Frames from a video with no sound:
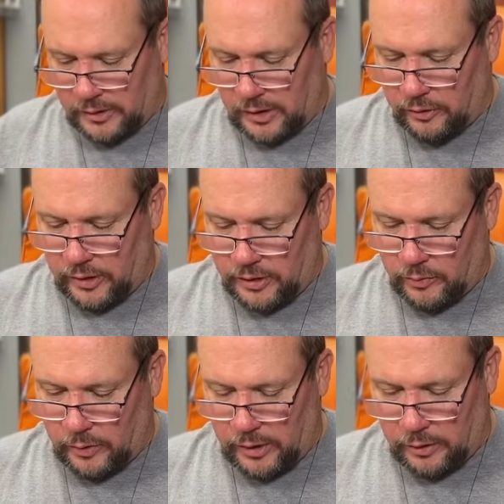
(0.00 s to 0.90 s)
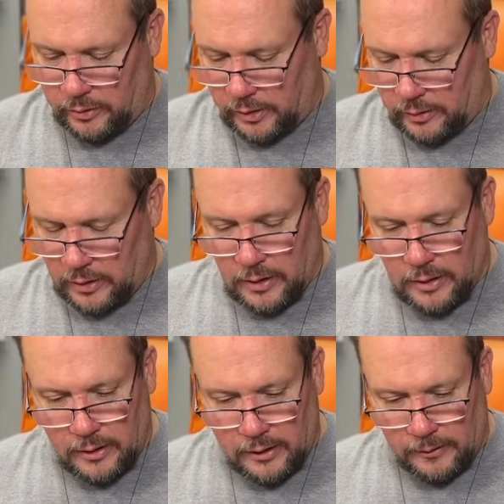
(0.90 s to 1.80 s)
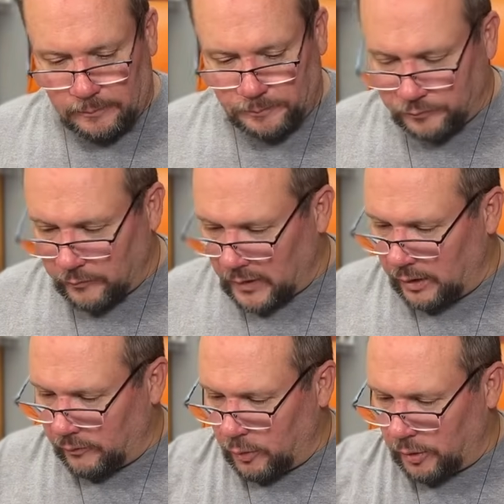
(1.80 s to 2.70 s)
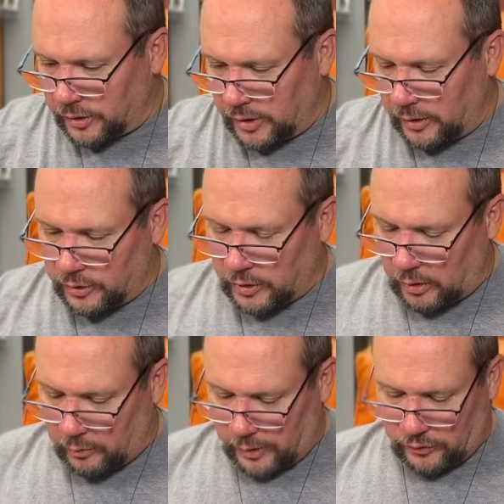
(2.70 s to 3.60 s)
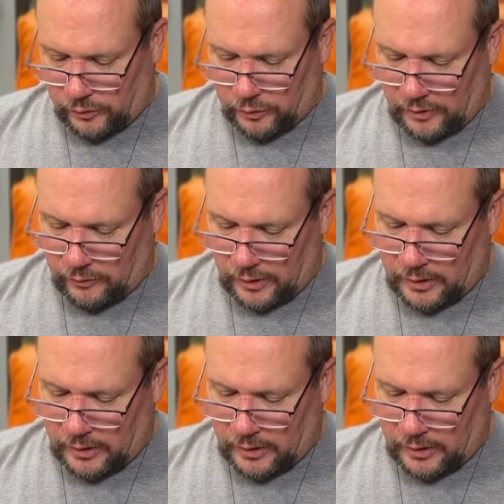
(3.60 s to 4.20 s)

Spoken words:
another easy way to do it. And of course, there's always, for dry fly